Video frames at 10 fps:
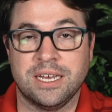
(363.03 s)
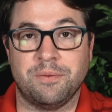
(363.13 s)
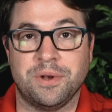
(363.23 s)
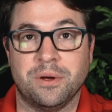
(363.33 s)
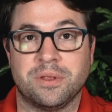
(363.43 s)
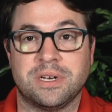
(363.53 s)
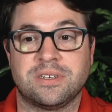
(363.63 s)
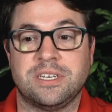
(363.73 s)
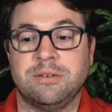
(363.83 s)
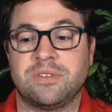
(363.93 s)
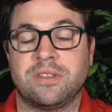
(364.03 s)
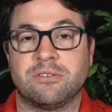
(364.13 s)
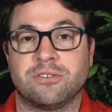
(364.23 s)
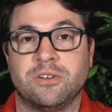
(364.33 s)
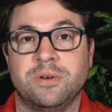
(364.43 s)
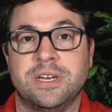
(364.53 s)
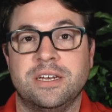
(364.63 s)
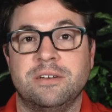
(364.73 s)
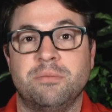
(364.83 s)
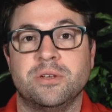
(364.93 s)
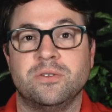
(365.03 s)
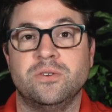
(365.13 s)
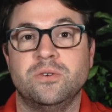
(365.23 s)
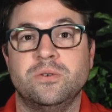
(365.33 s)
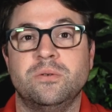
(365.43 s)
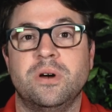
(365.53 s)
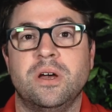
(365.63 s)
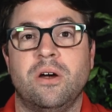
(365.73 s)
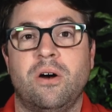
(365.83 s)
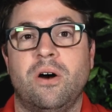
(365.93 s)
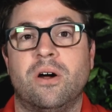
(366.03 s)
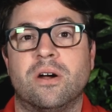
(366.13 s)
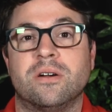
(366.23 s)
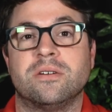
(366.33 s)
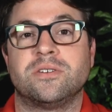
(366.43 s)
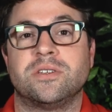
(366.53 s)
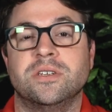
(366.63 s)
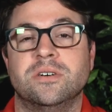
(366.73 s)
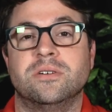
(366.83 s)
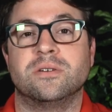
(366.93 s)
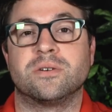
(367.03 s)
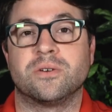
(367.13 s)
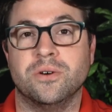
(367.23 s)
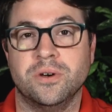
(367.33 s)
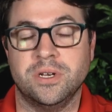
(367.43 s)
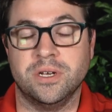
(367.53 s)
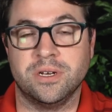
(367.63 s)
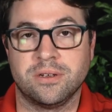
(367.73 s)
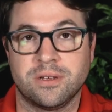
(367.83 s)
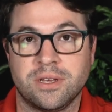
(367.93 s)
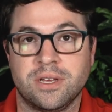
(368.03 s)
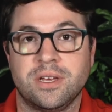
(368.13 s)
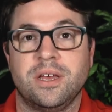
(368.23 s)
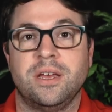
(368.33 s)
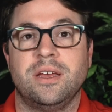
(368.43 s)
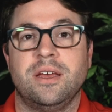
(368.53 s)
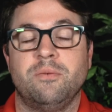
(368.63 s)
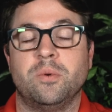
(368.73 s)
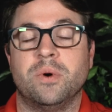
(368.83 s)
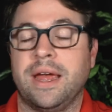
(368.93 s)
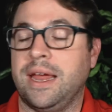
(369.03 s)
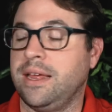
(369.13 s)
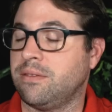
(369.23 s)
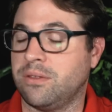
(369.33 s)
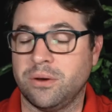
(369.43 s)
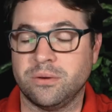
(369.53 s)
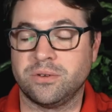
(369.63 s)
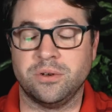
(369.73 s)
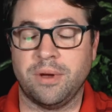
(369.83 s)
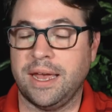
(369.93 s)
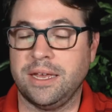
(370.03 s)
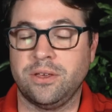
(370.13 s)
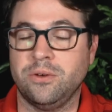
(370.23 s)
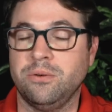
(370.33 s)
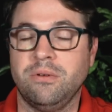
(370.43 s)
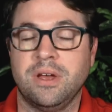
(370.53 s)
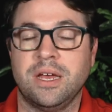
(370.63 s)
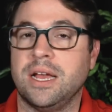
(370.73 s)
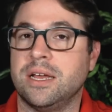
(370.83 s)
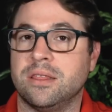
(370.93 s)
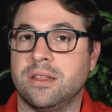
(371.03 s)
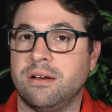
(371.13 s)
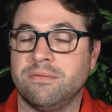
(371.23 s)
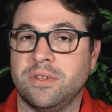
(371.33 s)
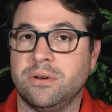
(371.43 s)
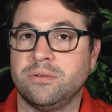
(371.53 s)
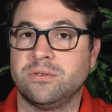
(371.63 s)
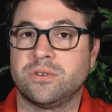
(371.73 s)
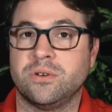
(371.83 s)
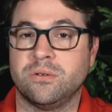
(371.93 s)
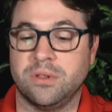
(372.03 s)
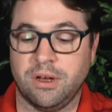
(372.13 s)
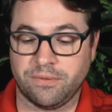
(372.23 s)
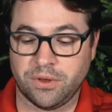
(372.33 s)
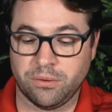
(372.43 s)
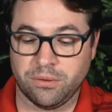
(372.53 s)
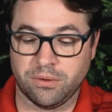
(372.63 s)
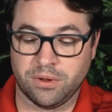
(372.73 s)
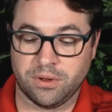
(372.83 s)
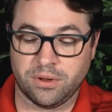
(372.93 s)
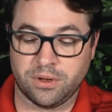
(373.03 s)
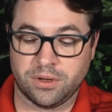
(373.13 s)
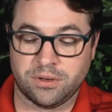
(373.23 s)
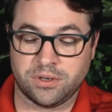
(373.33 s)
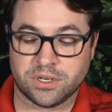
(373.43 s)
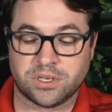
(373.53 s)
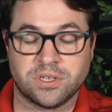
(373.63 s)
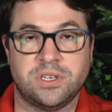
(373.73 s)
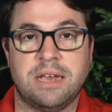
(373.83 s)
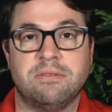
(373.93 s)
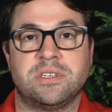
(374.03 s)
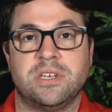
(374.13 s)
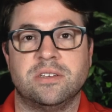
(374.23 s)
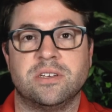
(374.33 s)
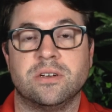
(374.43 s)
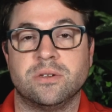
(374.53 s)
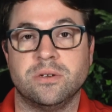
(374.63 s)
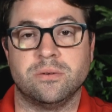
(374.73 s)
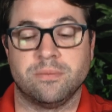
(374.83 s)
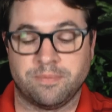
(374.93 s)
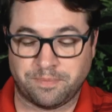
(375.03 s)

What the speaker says: We know that it seems that there is no end, but you are still good. We will hate those who hate you and love those who love you, just as David says he'll do.